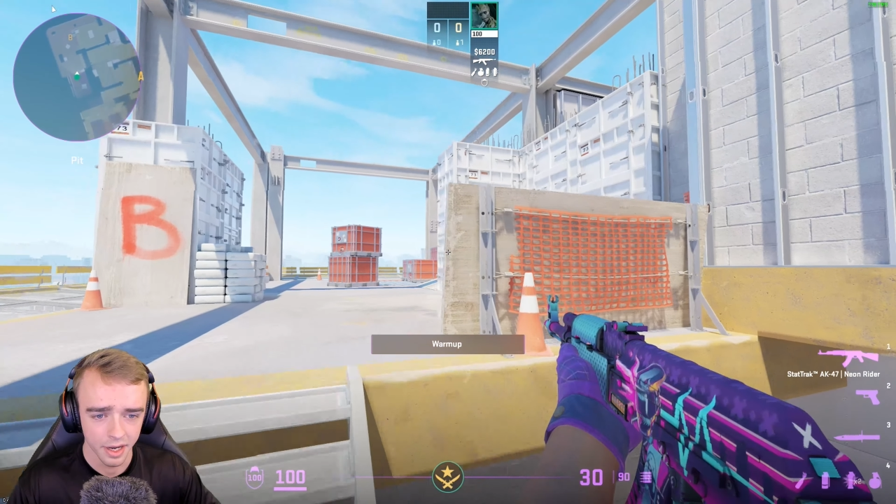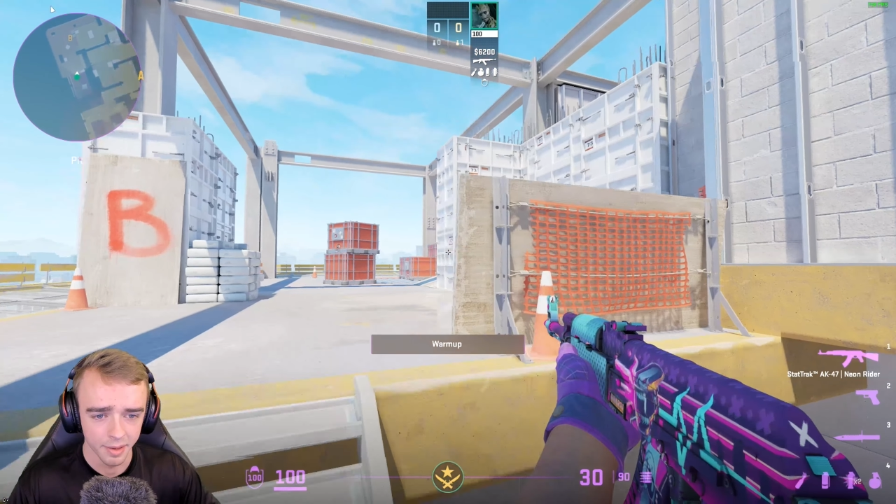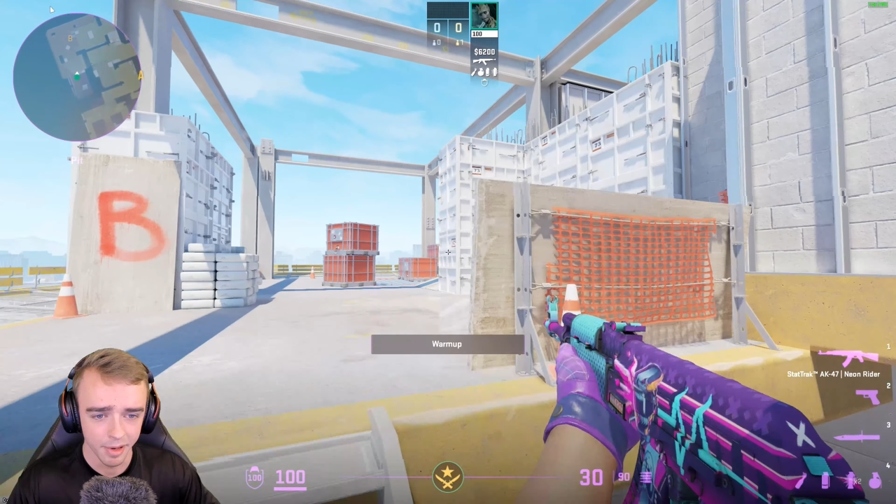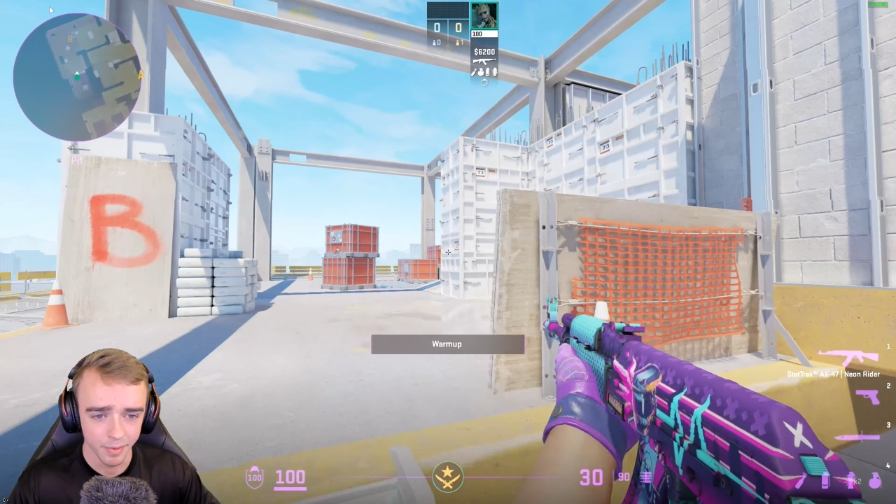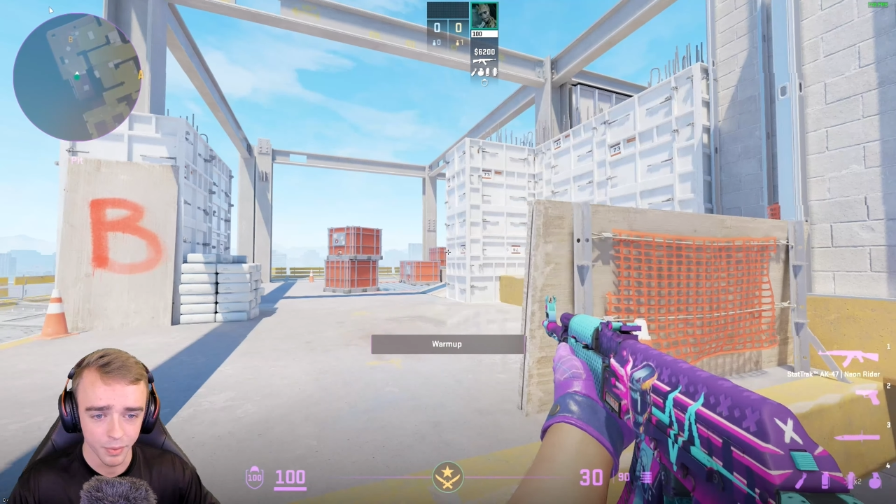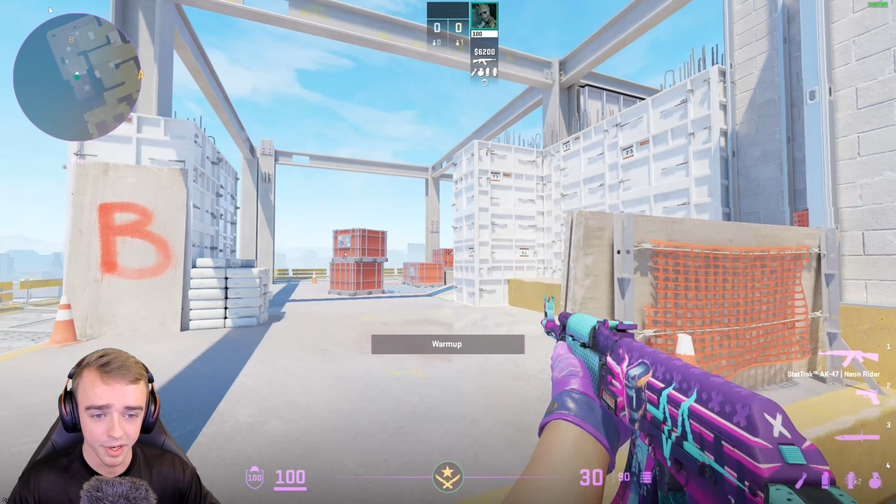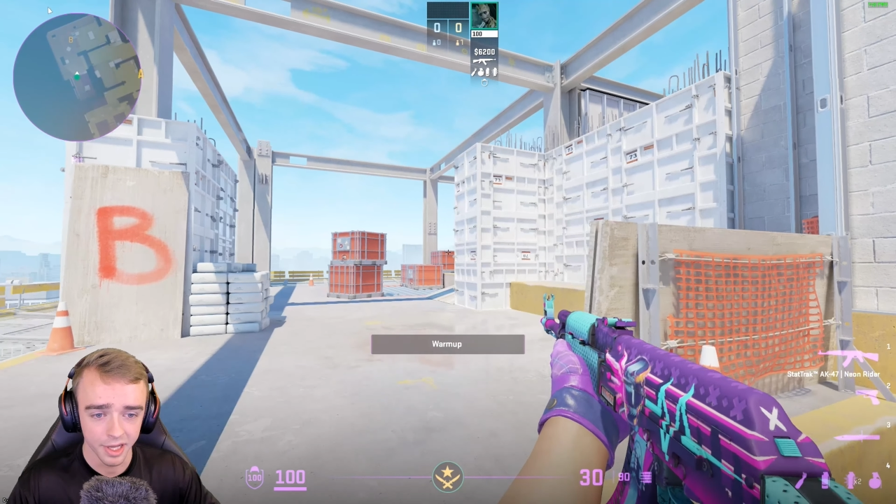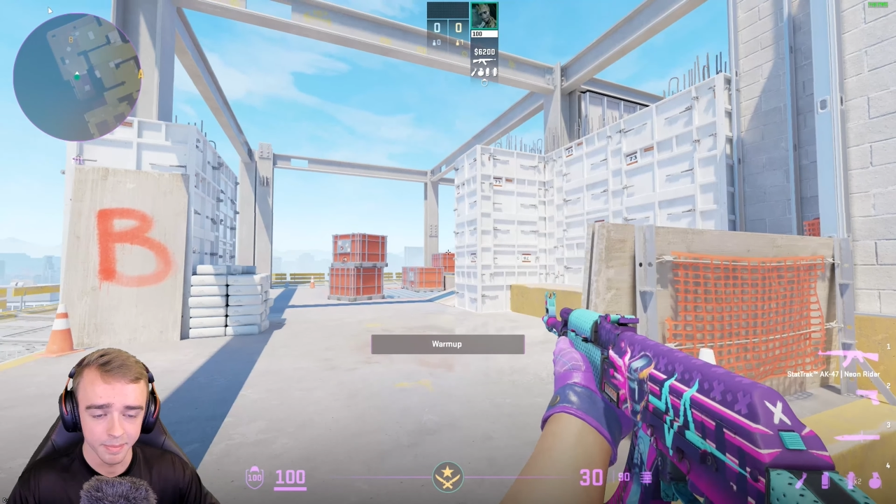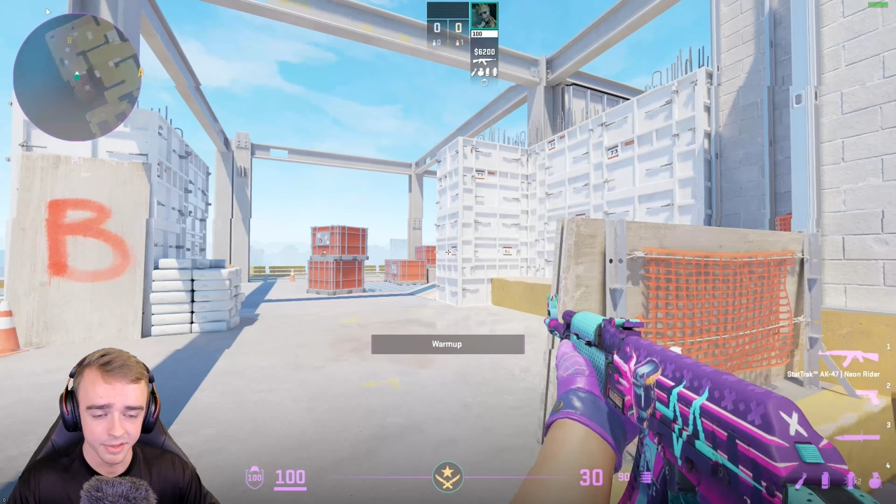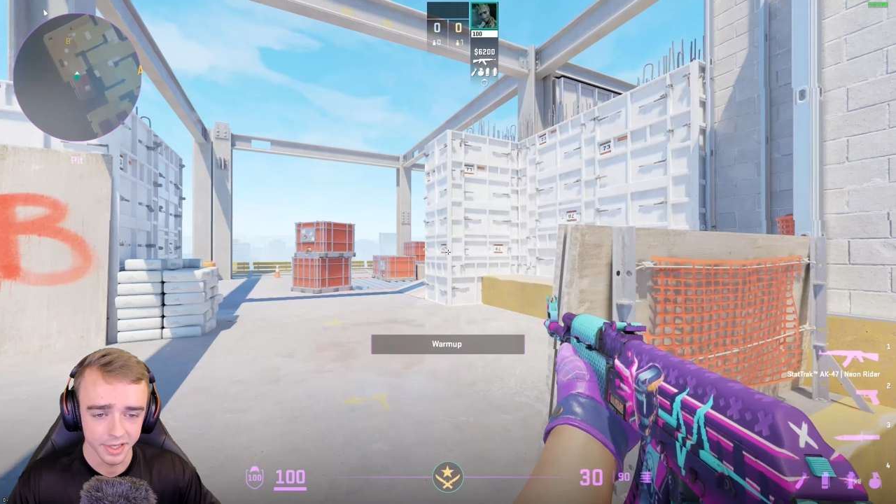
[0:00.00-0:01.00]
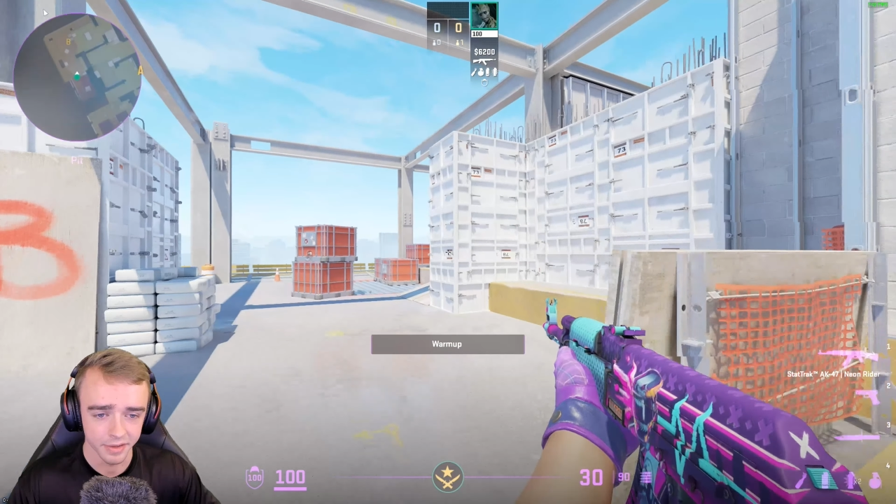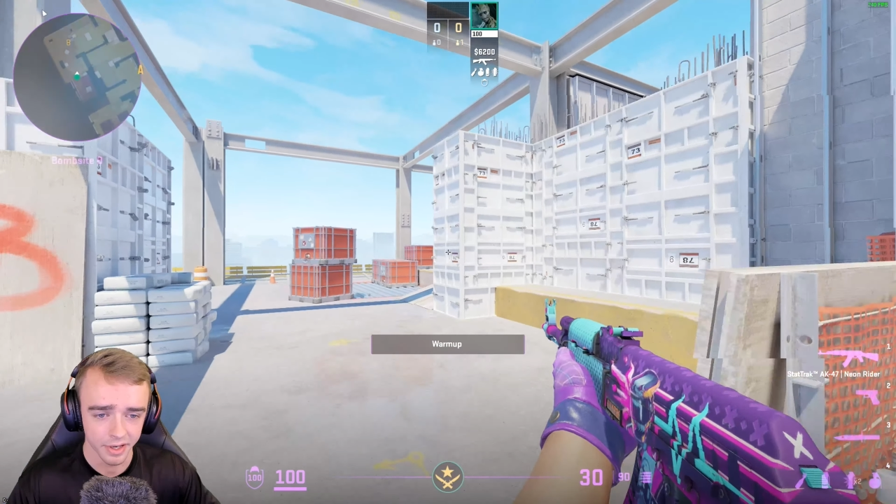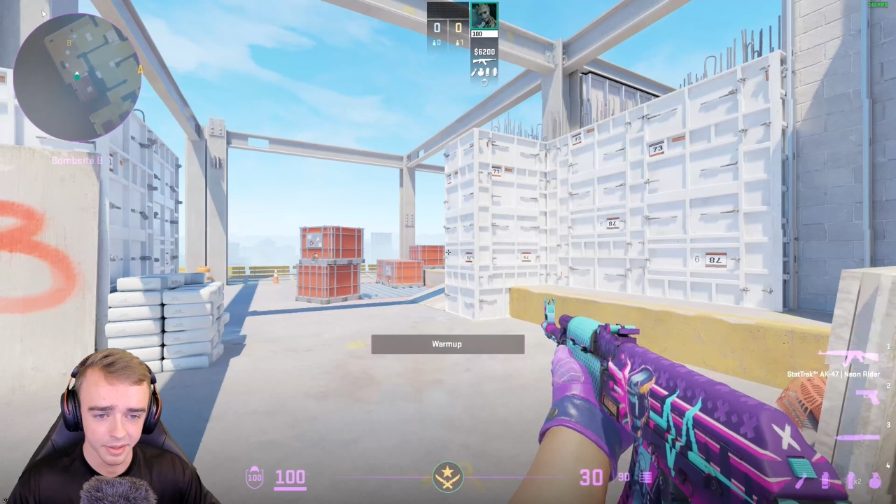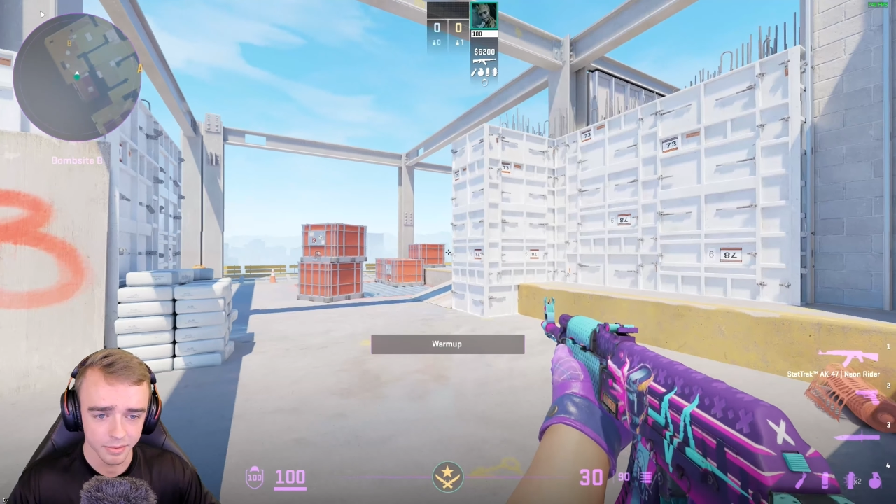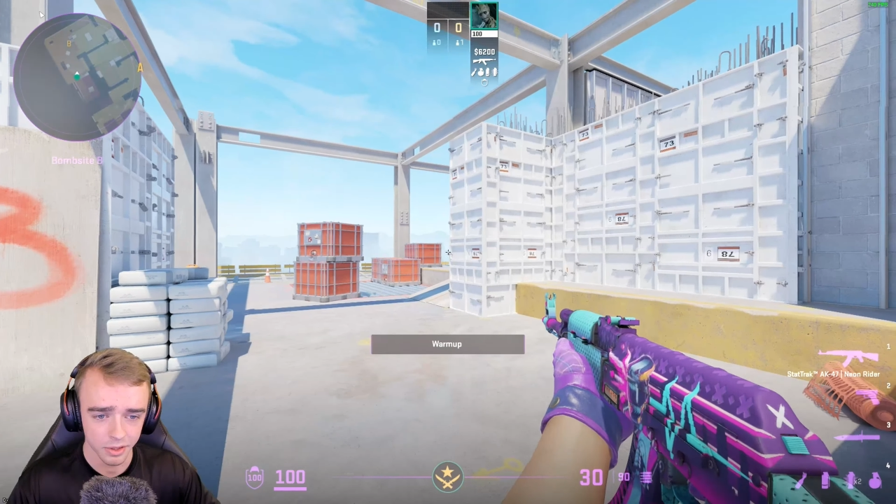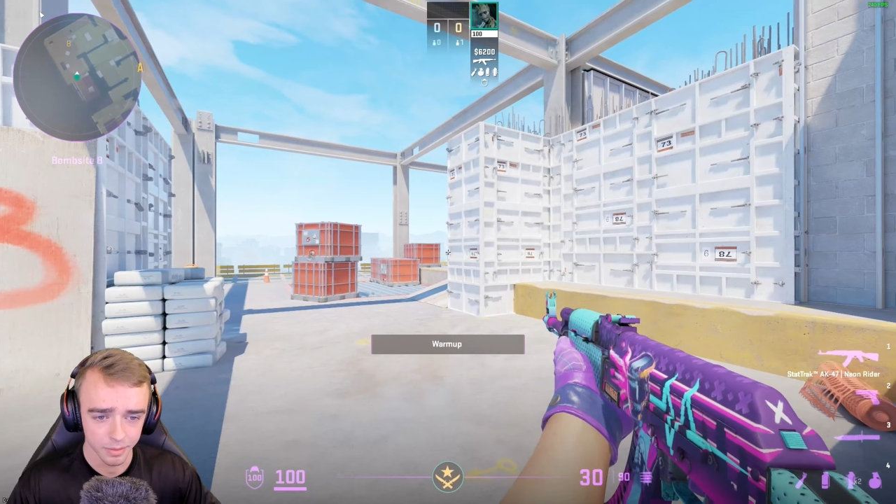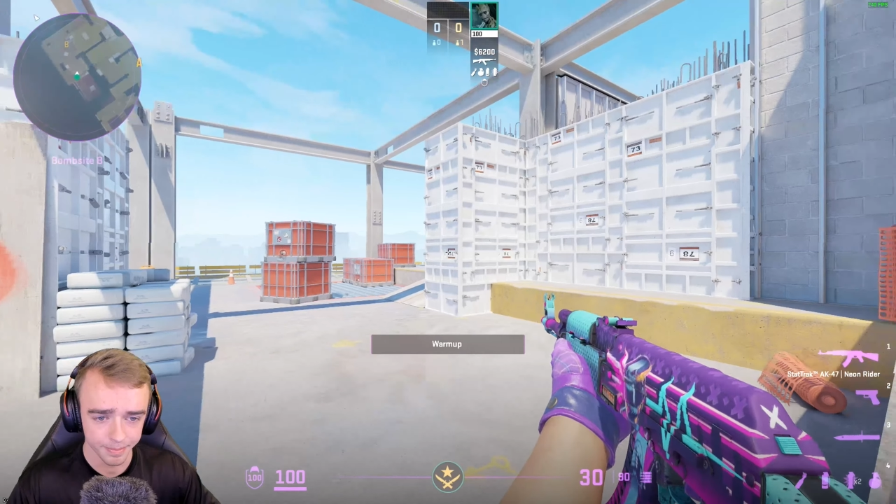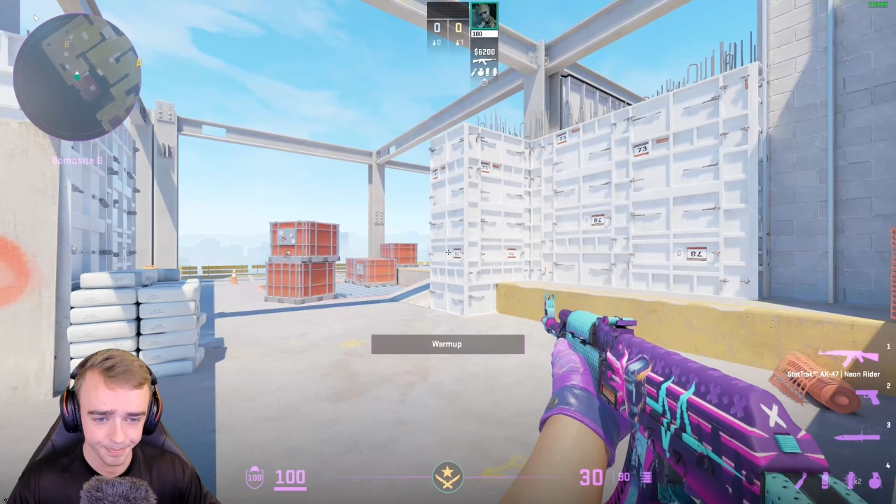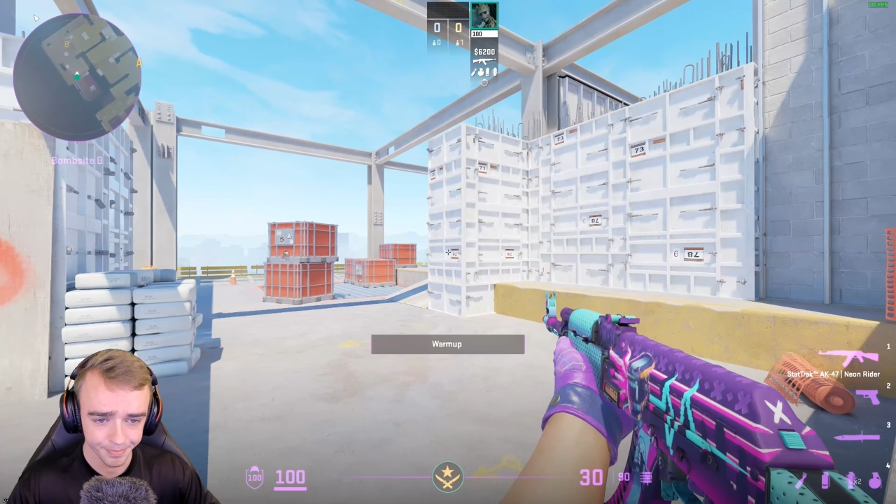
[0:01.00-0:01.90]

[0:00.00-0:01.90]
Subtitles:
and maybe one of them's lit, right? So